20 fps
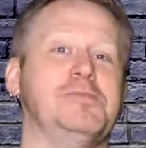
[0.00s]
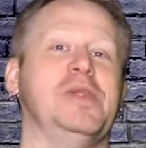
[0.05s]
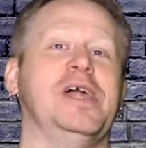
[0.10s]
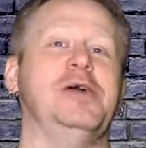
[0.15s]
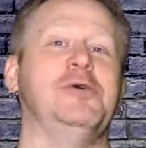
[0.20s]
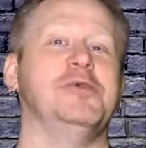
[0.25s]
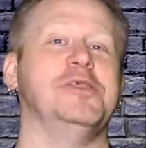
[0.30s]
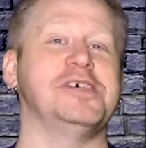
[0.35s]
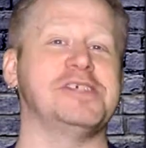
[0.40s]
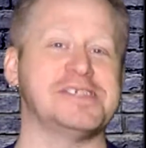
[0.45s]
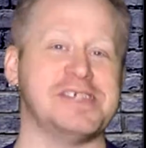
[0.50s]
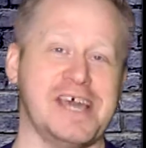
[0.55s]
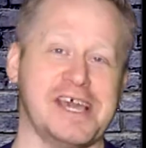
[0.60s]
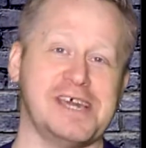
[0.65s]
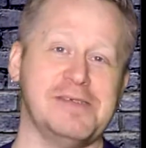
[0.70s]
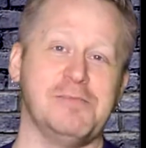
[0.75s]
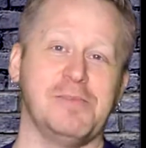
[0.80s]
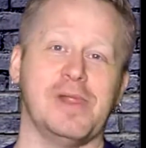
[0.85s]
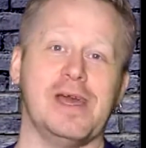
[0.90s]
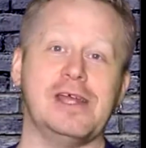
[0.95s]
play with a
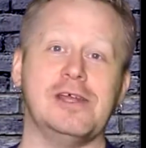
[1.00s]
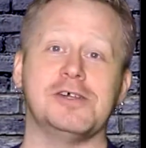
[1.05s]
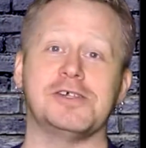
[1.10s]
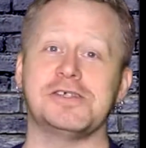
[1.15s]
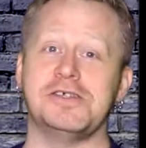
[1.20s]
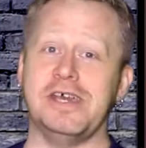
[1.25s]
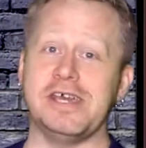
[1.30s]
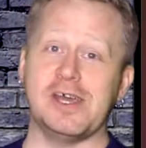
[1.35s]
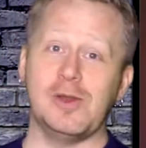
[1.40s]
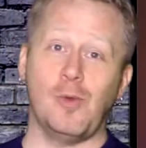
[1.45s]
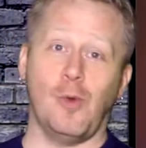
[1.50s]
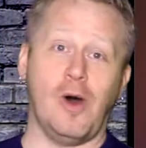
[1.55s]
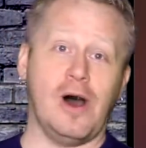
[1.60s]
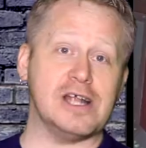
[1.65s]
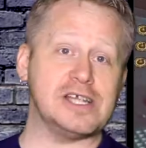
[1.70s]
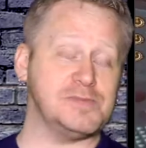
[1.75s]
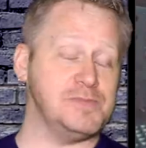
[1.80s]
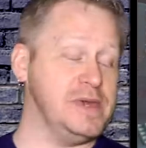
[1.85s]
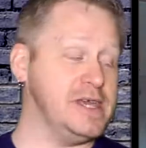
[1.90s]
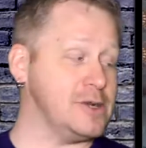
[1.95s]
second player so they could
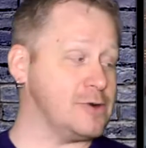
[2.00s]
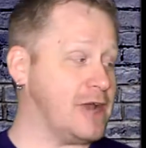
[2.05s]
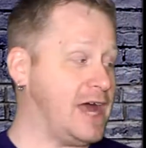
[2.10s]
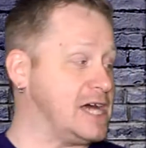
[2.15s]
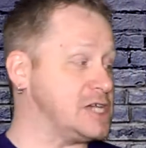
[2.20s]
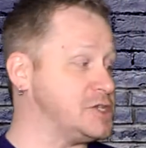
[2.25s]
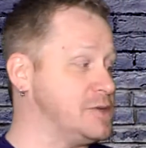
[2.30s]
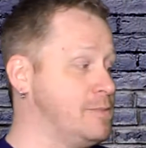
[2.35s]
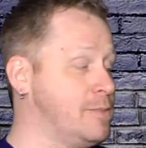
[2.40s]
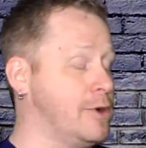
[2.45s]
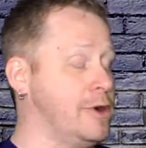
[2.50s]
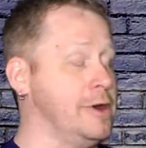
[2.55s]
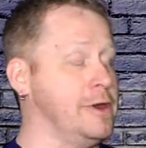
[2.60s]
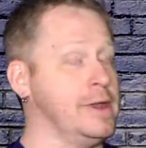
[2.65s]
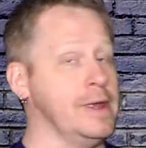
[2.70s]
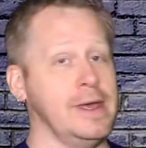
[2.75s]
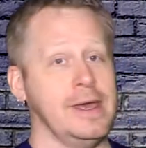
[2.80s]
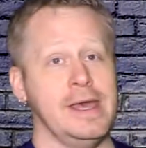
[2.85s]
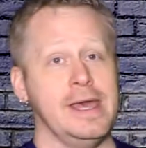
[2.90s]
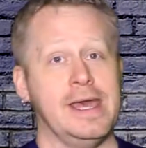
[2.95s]
watch me crash and
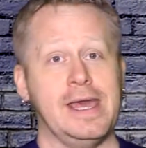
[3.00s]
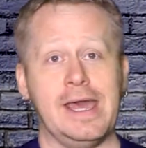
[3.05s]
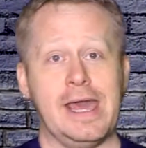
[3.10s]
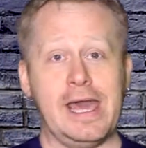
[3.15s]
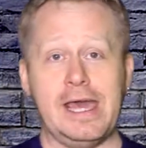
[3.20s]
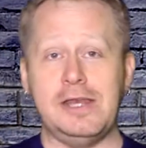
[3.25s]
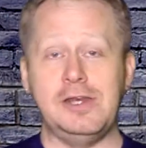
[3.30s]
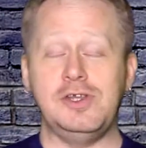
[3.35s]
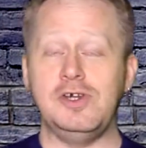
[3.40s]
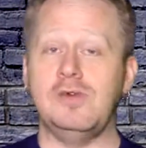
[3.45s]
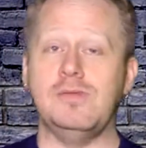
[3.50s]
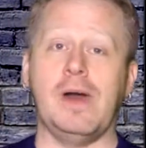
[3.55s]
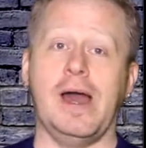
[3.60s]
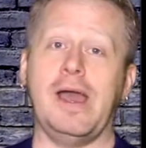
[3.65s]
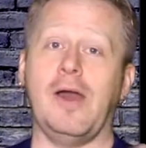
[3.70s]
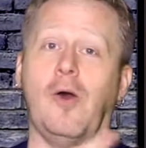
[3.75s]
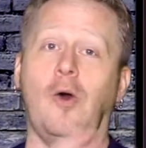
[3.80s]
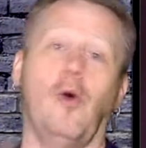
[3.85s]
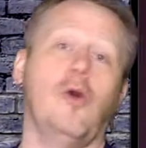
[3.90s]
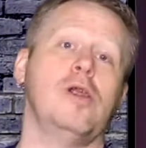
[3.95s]
burn and do
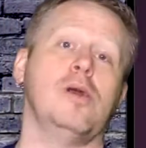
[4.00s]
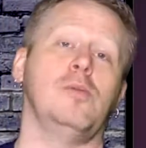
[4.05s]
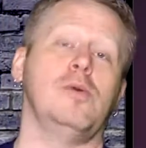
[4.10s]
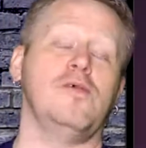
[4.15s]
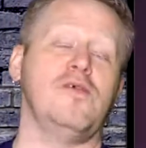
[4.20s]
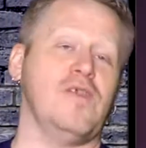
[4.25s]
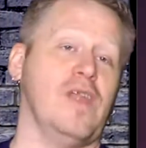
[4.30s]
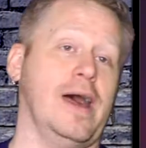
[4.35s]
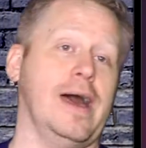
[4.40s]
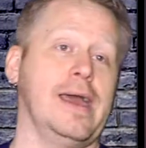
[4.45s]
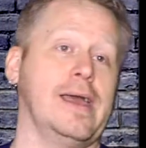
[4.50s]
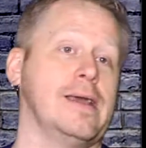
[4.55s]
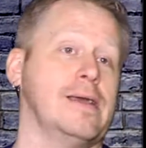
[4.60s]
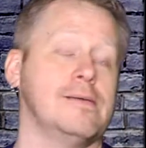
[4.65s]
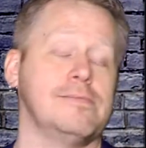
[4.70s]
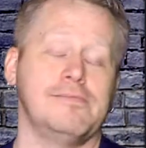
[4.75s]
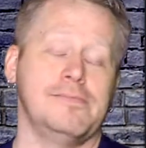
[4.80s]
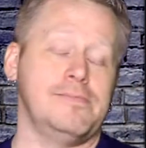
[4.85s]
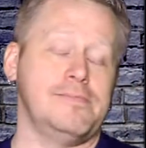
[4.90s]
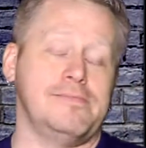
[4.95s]
my horrible flying.